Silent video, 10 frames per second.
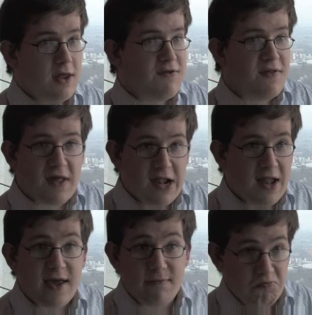something
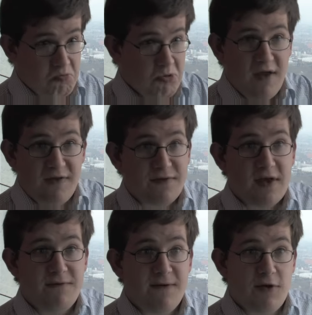like, as I say,
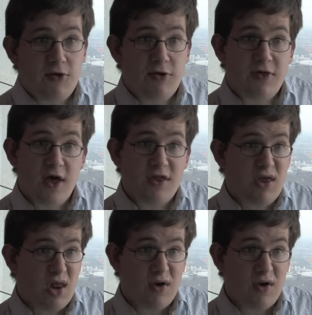the 5230,